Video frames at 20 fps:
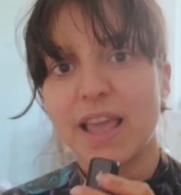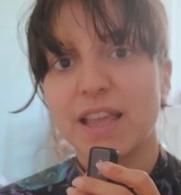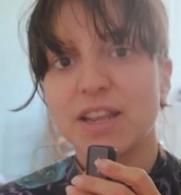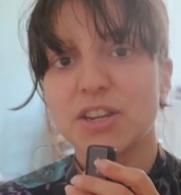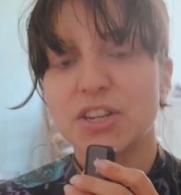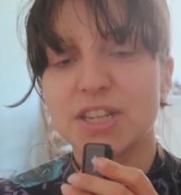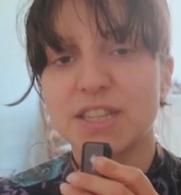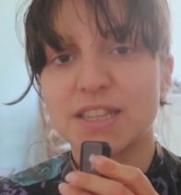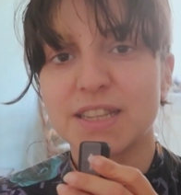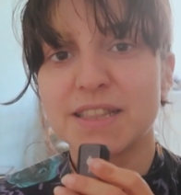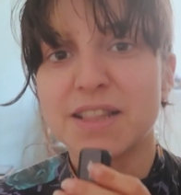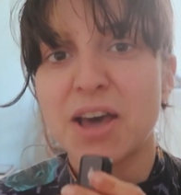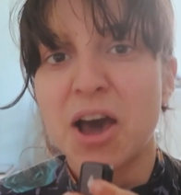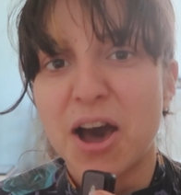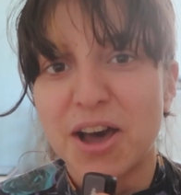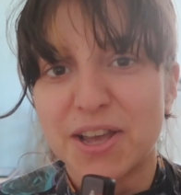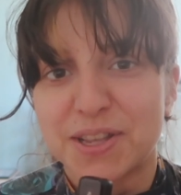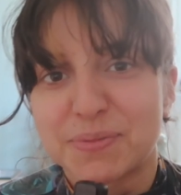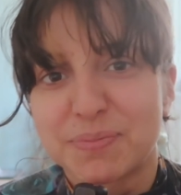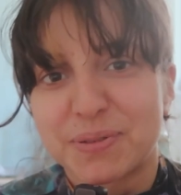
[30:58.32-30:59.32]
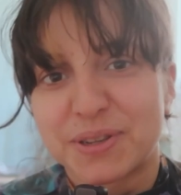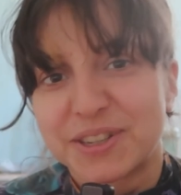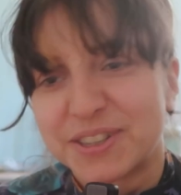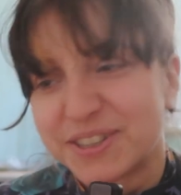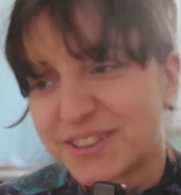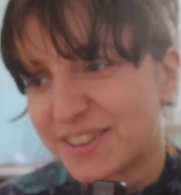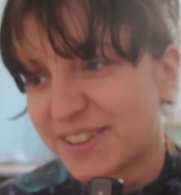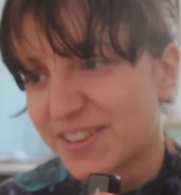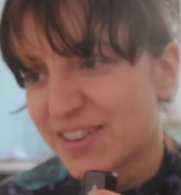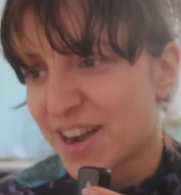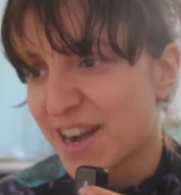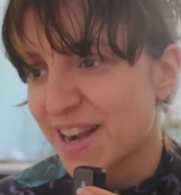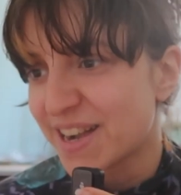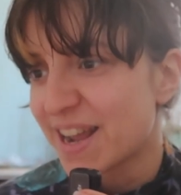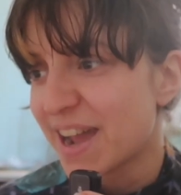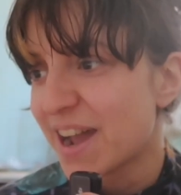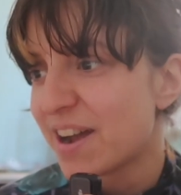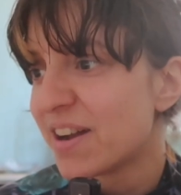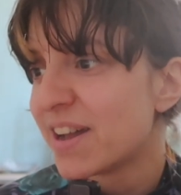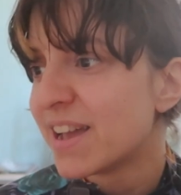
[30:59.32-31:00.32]
She's in the hospital right
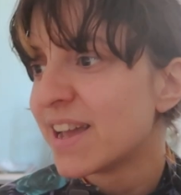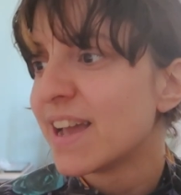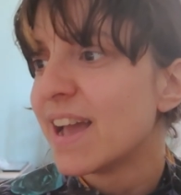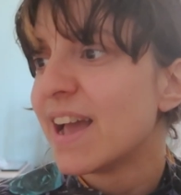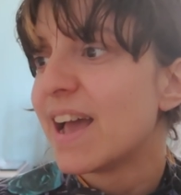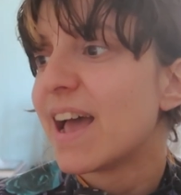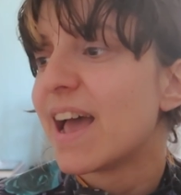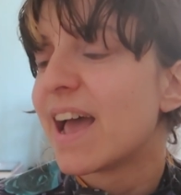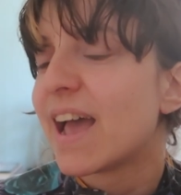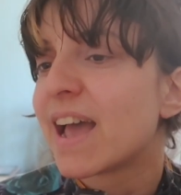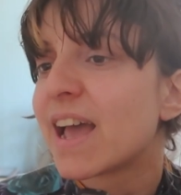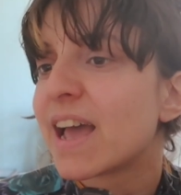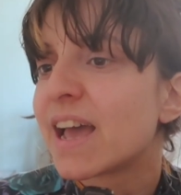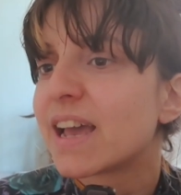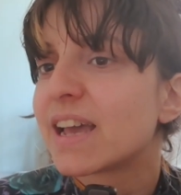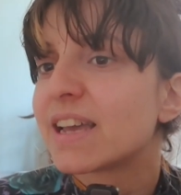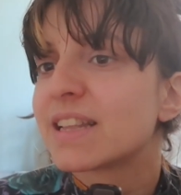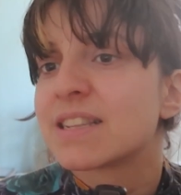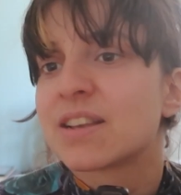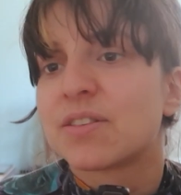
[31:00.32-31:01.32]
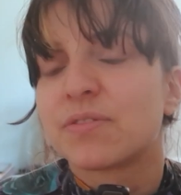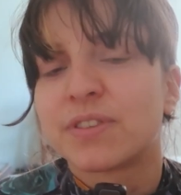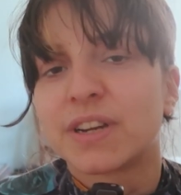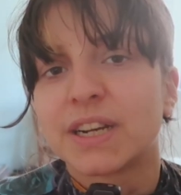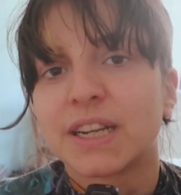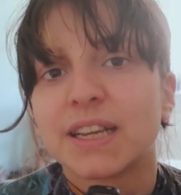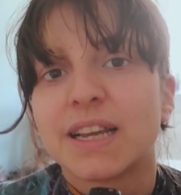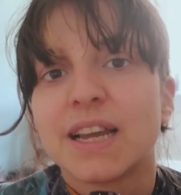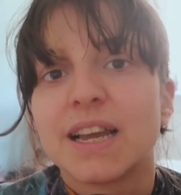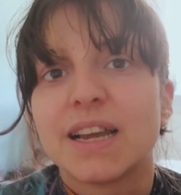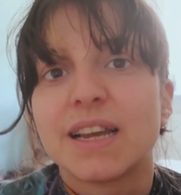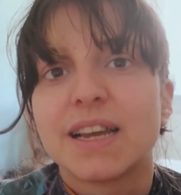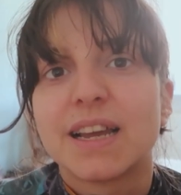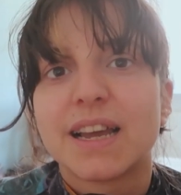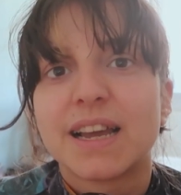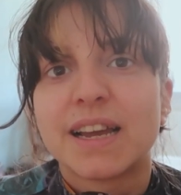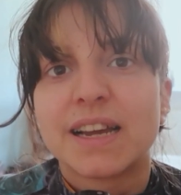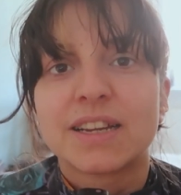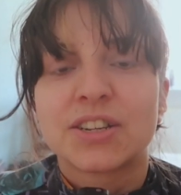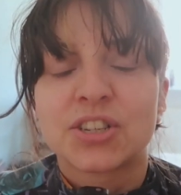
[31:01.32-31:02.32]
now. It's not funny.
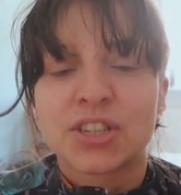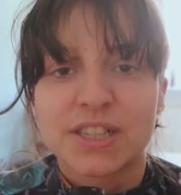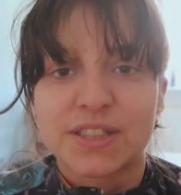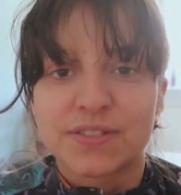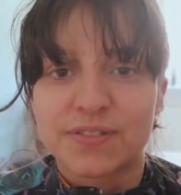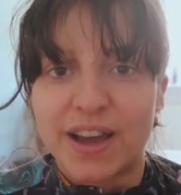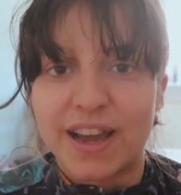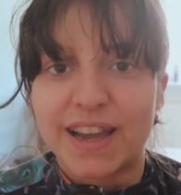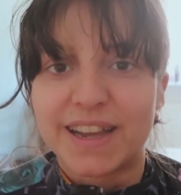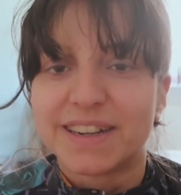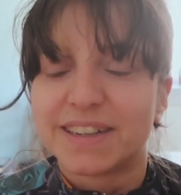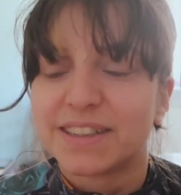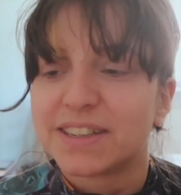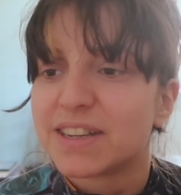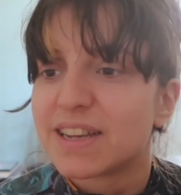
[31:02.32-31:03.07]
She's fine.